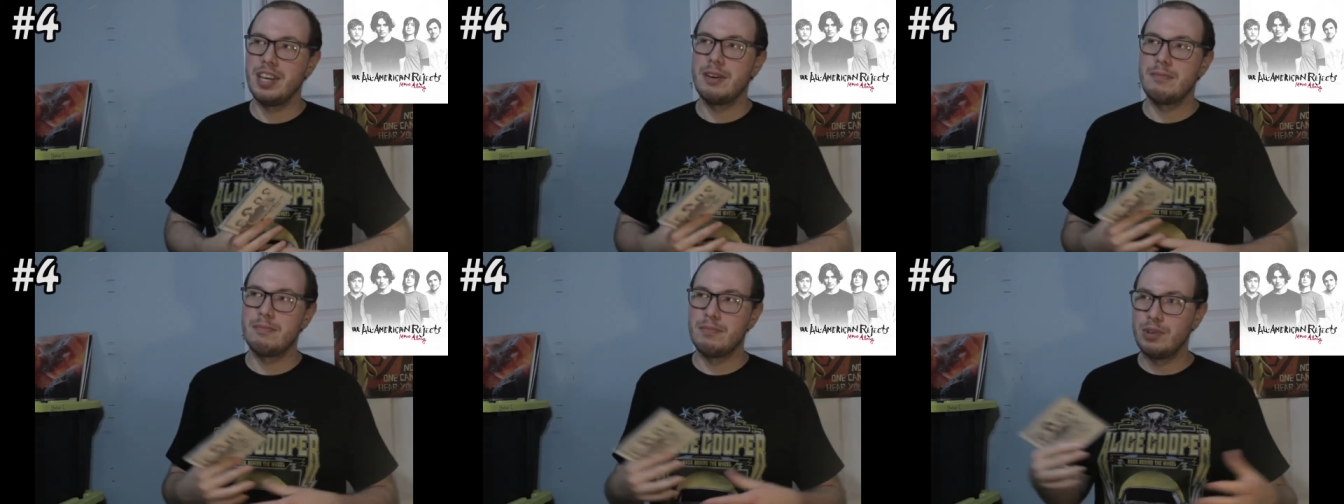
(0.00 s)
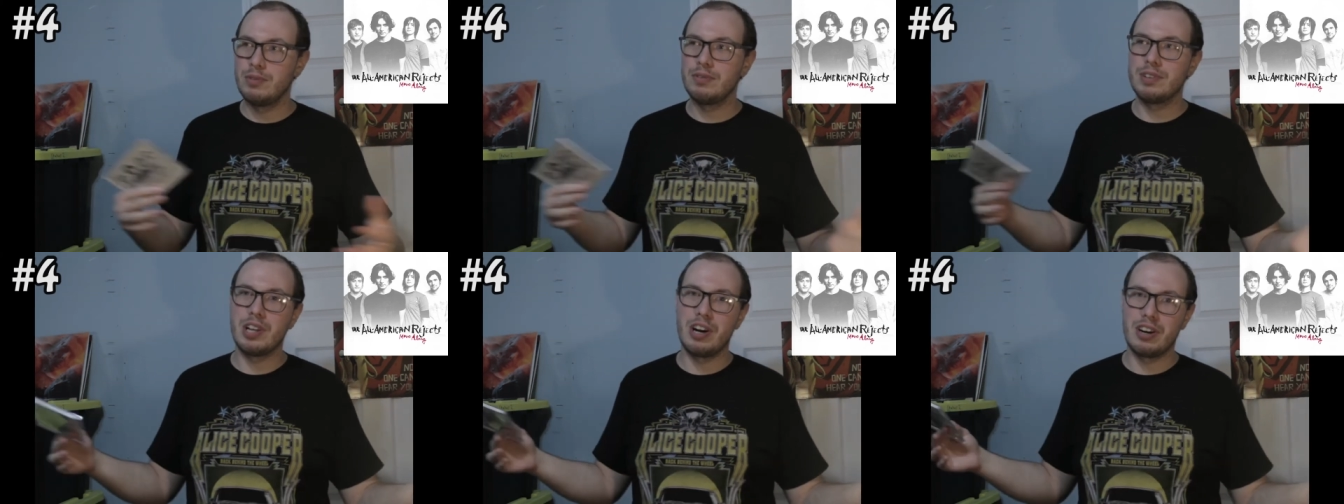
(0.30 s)

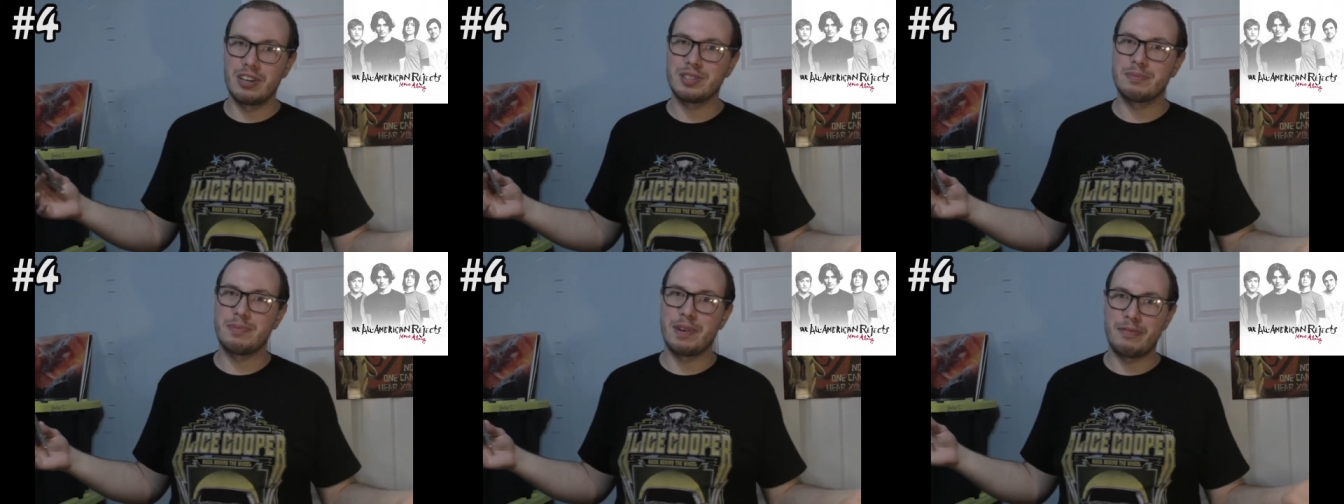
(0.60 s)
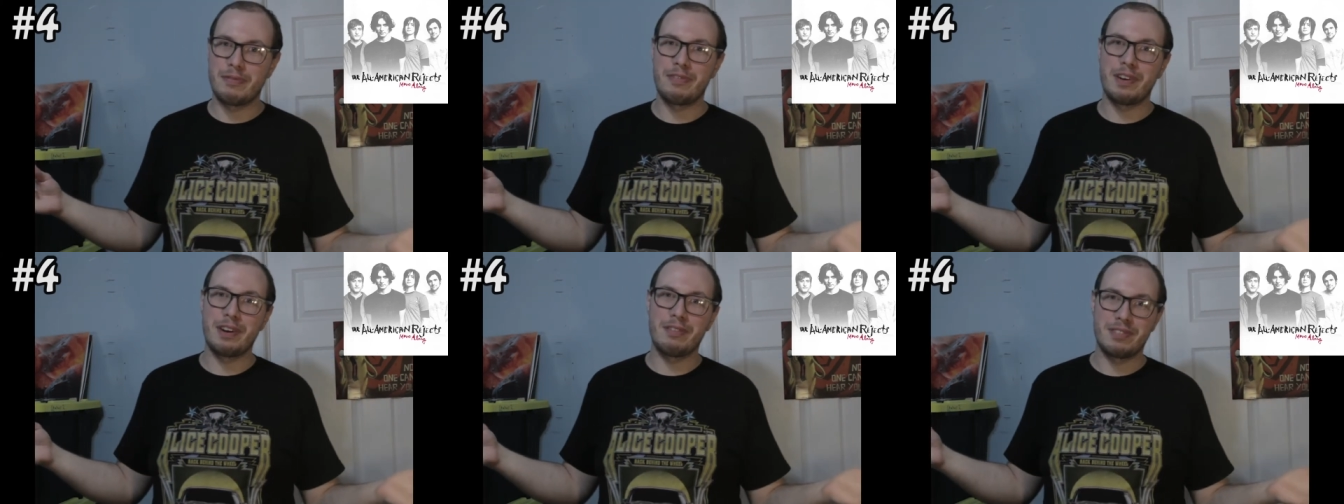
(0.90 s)
Move Along is my
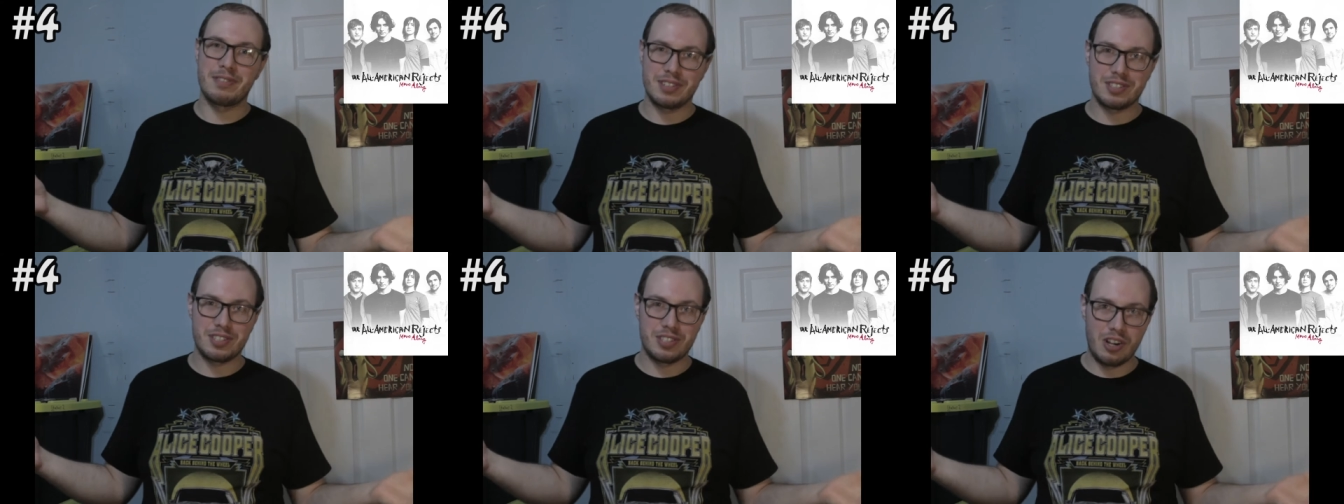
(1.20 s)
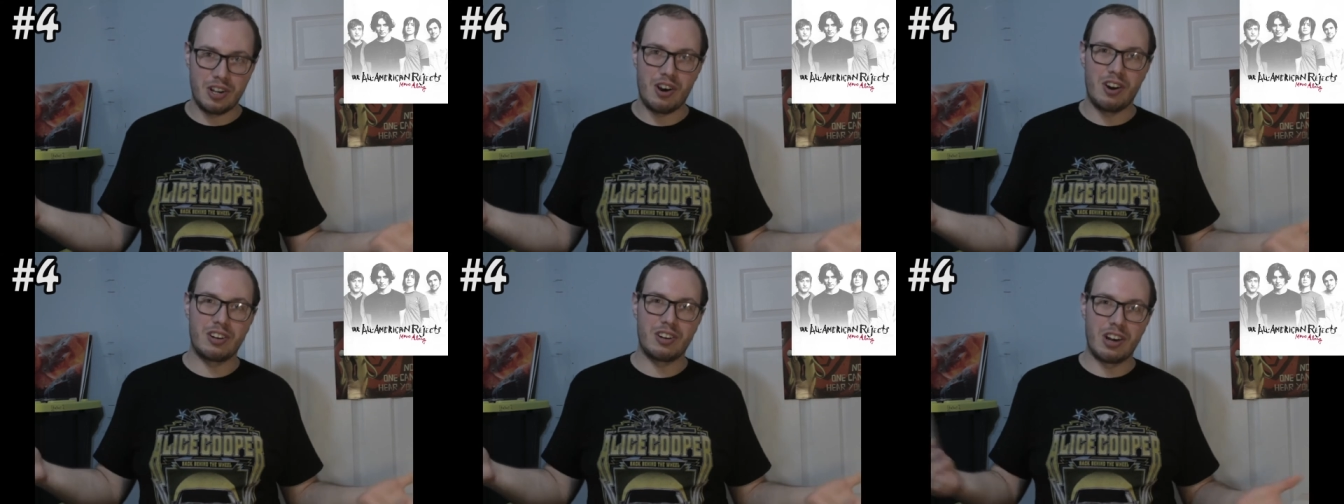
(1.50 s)
favorite
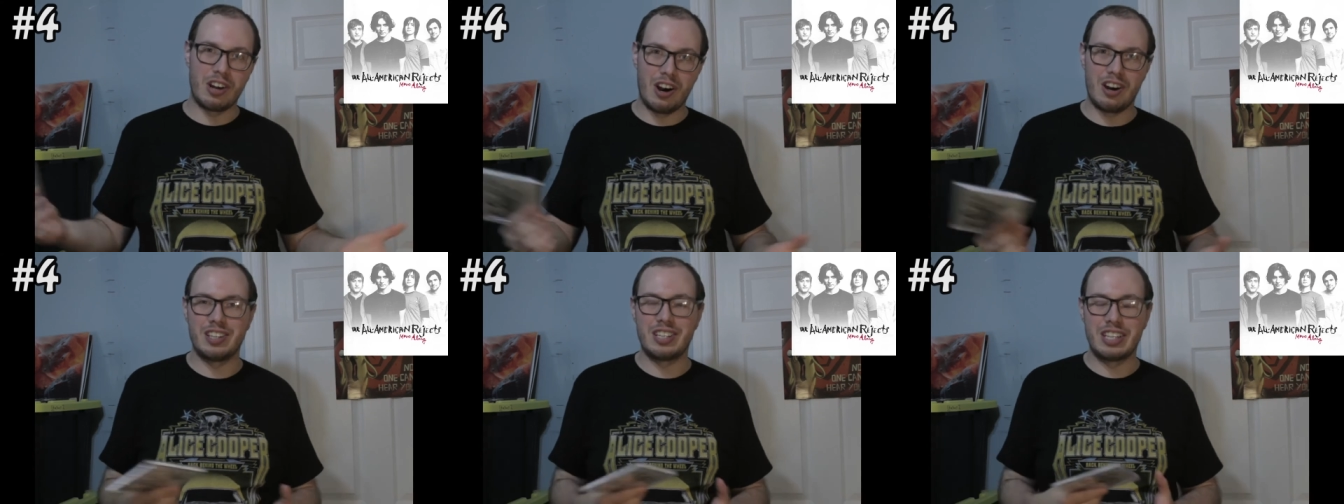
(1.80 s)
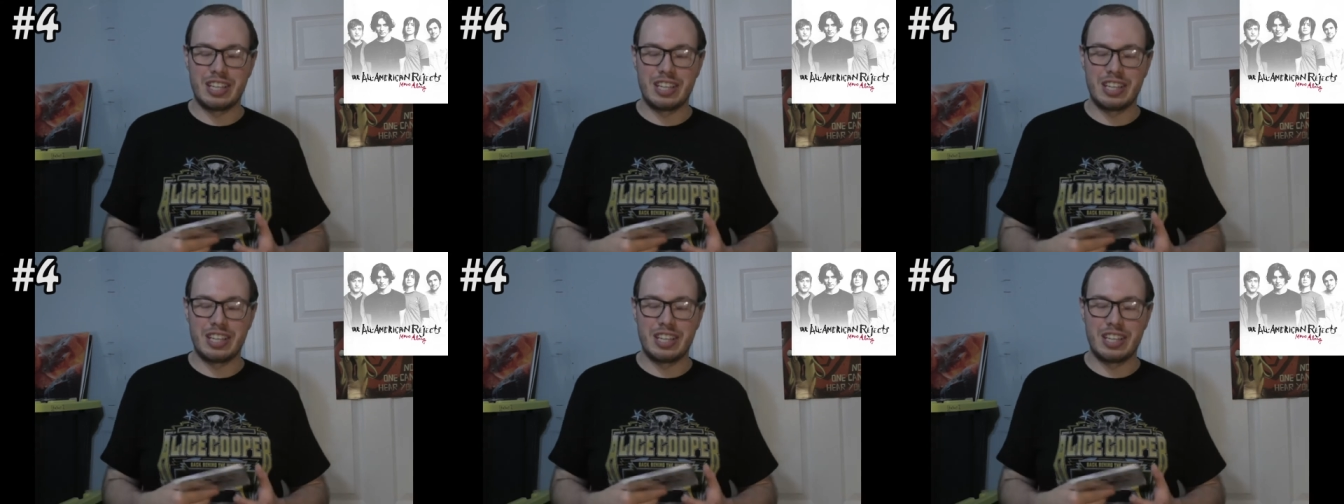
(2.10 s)
song on the